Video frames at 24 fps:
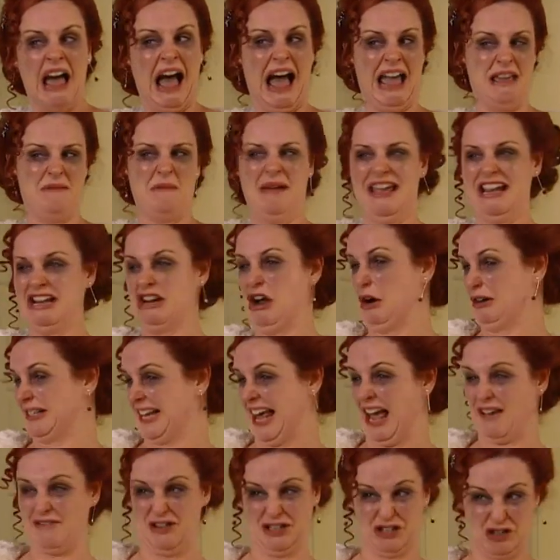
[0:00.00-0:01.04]
I may not
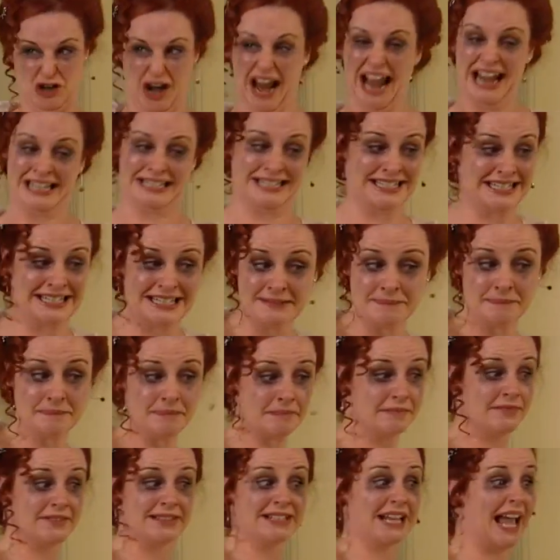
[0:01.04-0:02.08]
have a dress,
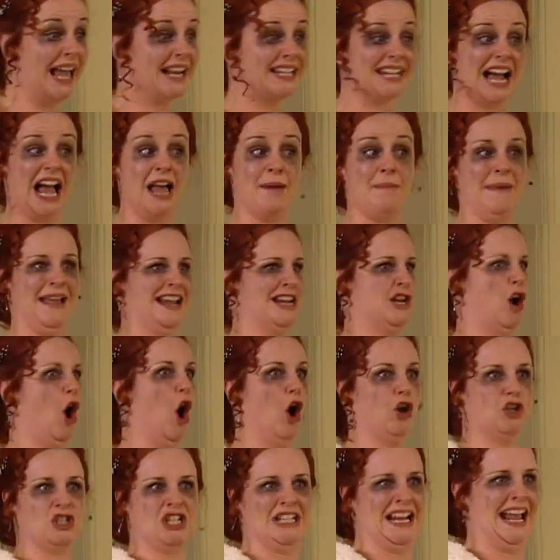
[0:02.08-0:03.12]
and I may
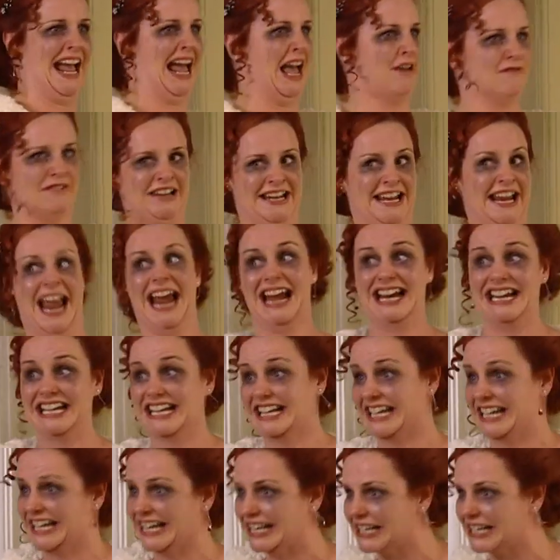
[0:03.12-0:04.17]
not have a cake.